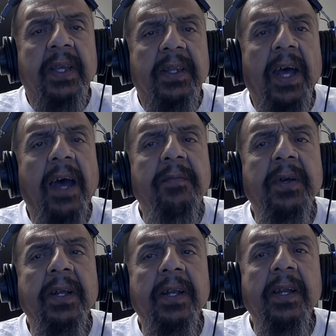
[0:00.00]
I
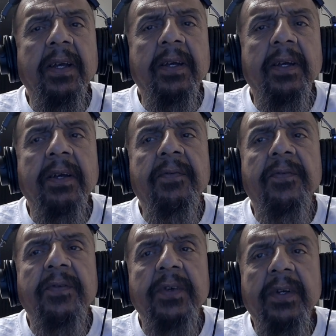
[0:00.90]
believe
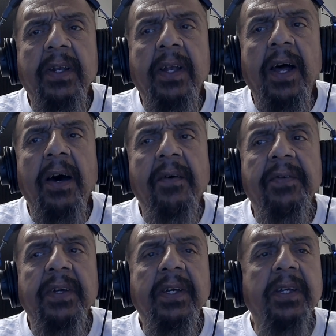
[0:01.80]
in
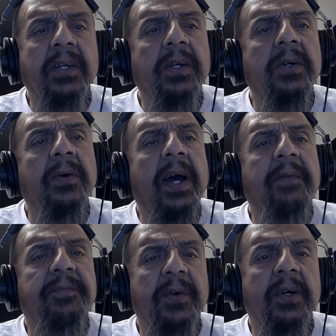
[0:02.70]
loving you at
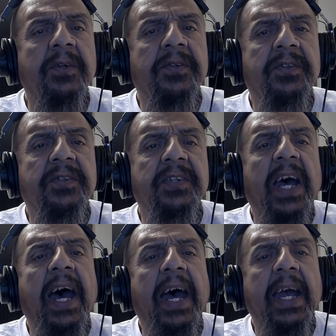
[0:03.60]
first
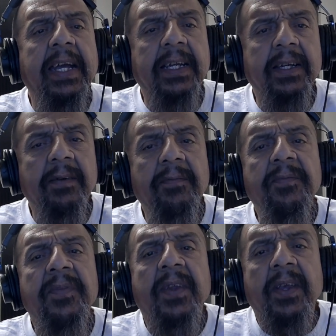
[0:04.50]
sight.
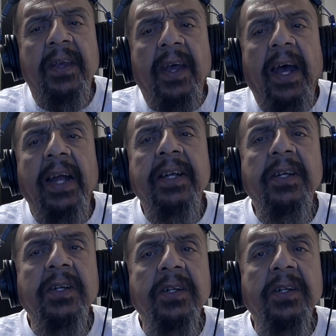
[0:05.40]
I